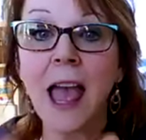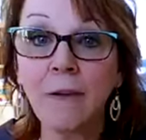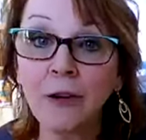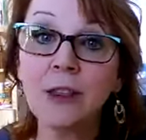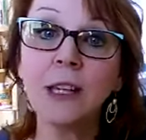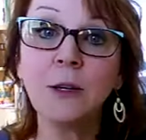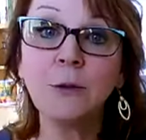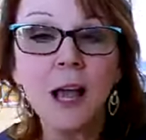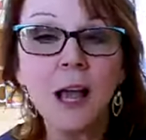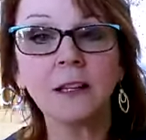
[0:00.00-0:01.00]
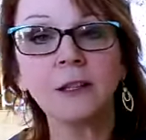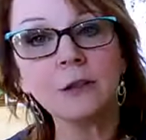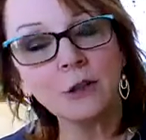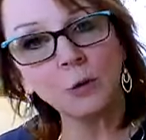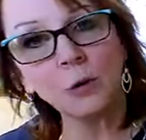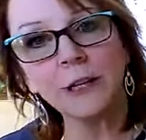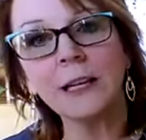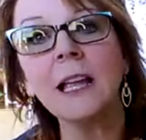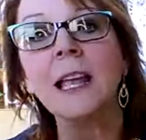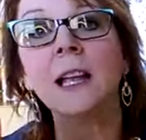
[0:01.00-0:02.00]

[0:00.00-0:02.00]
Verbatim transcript: Everything you tell in your story,